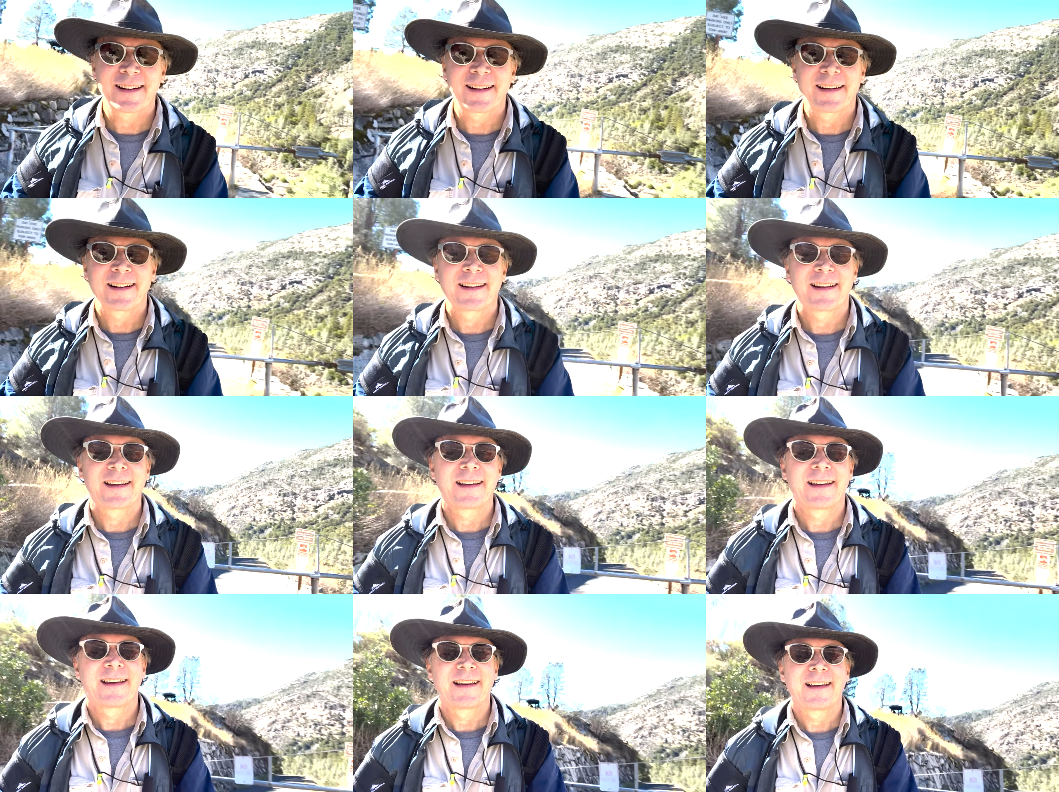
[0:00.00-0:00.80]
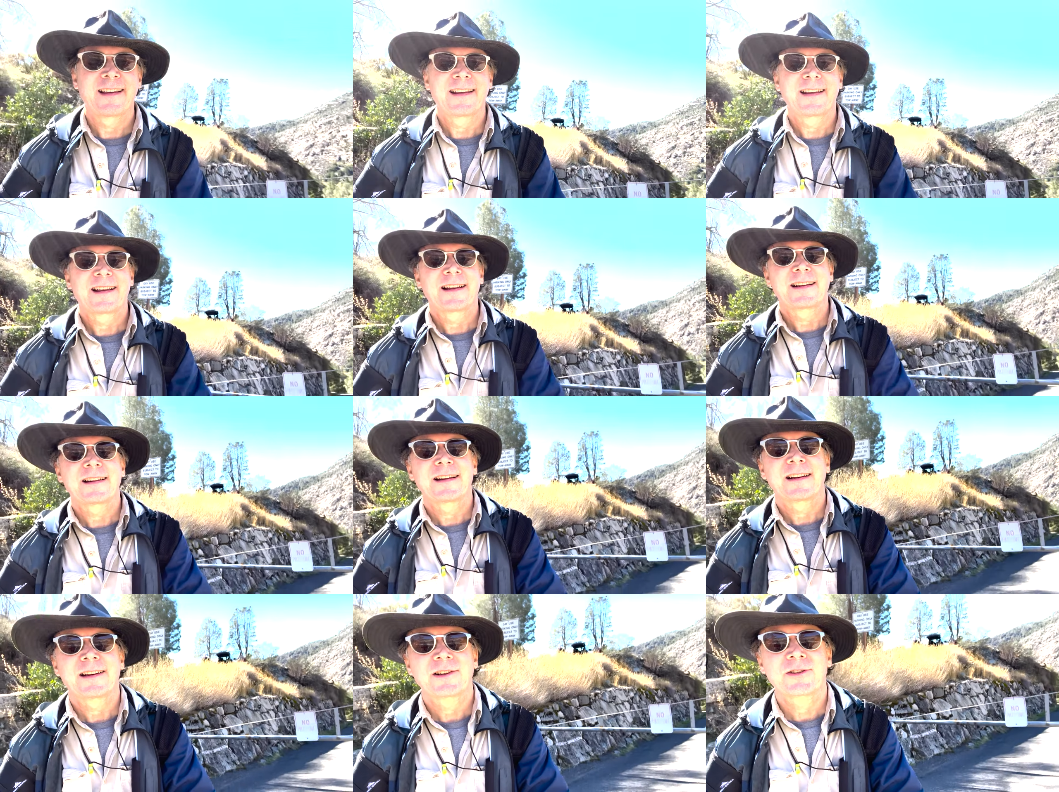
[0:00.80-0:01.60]

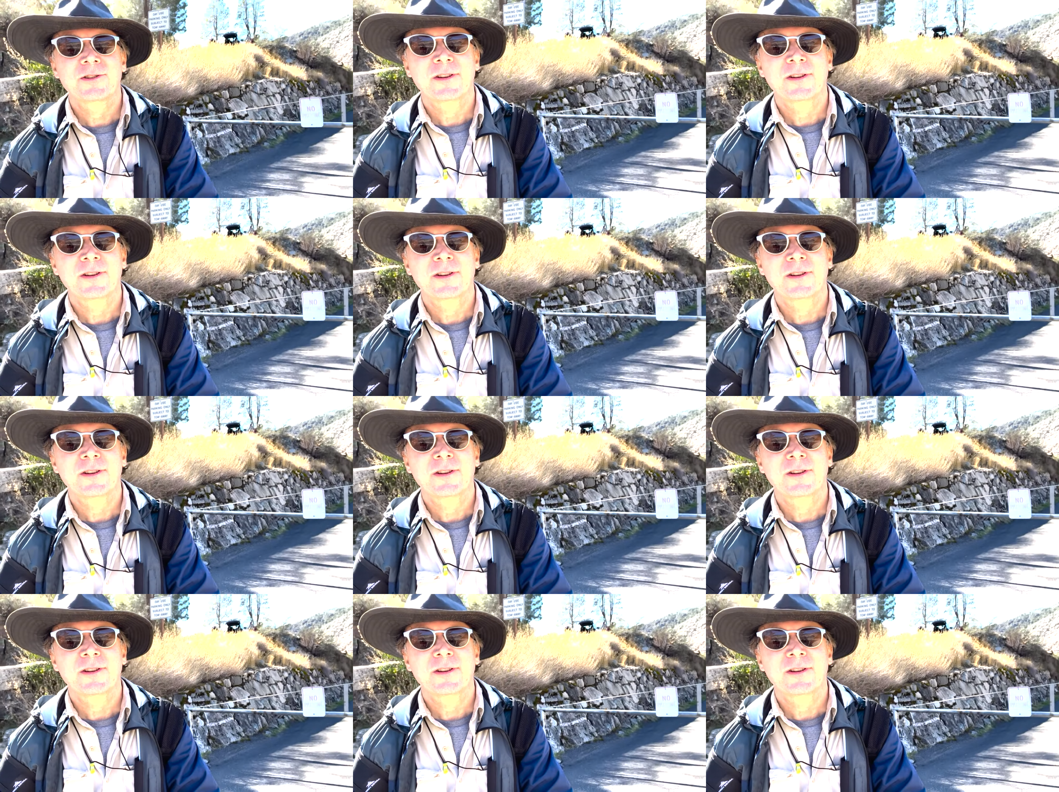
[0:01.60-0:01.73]
(no one is talking)